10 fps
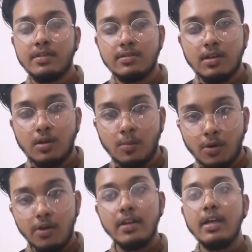
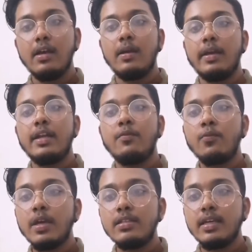Solomon, in
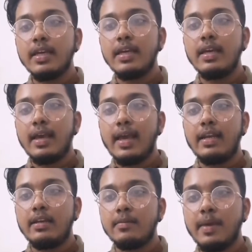which he
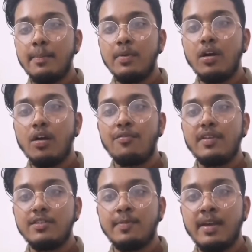and members of
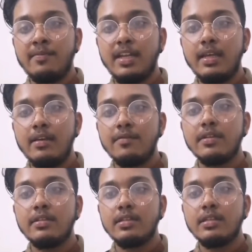his family
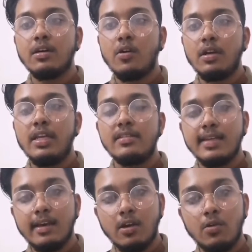were the only
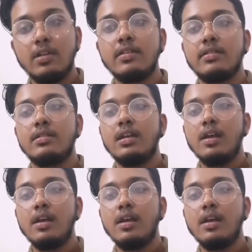shareholders.